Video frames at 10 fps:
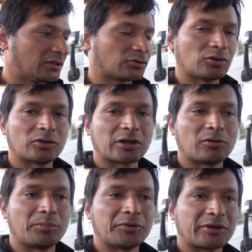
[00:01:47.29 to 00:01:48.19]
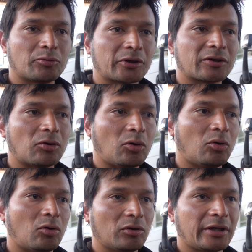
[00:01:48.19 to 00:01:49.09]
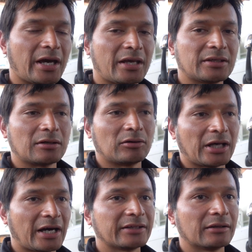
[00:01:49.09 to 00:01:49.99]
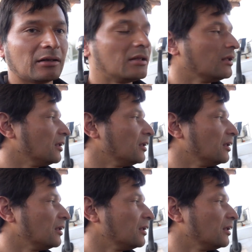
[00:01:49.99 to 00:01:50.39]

so the computer couldn't hold the engine on idle.